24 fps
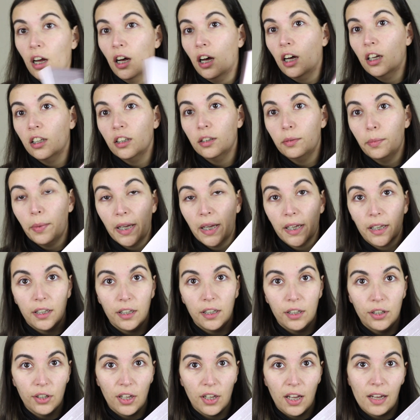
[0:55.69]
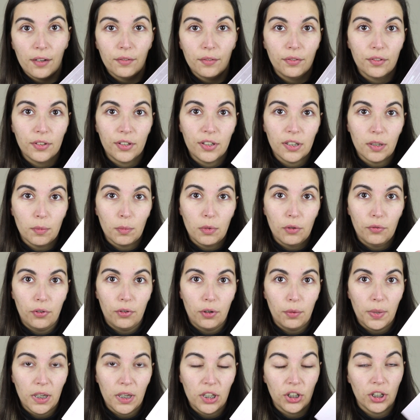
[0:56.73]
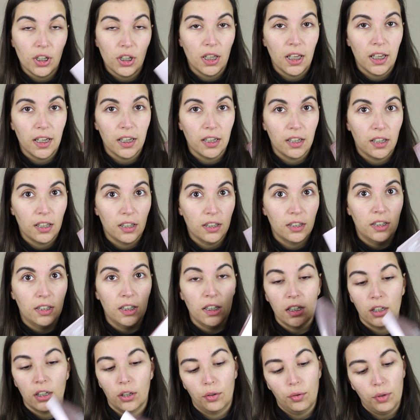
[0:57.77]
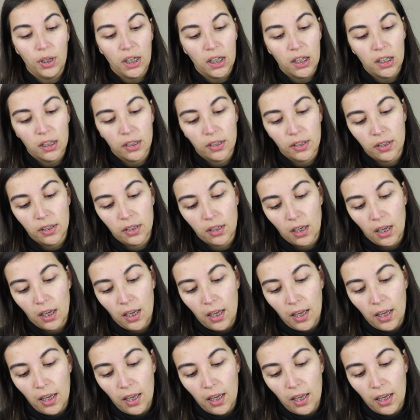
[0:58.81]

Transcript: On the back you have some information like the ingredients.